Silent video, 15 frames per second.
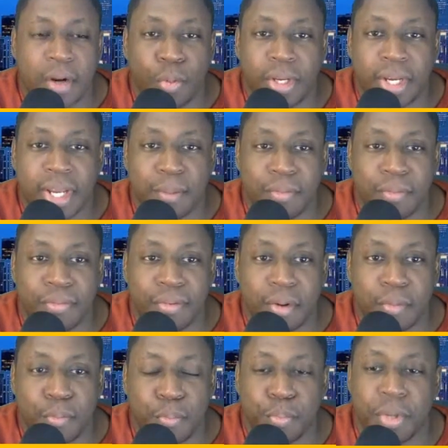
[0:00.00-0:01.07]
where you're coming
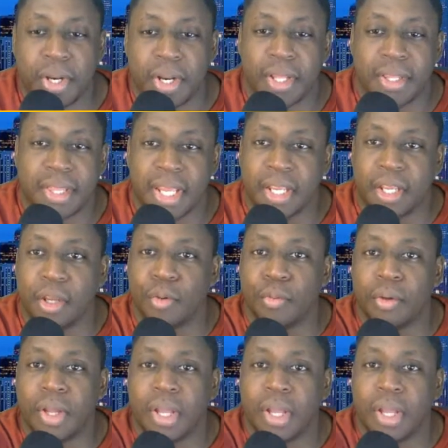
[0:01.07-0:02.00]
from, but uh, thank you.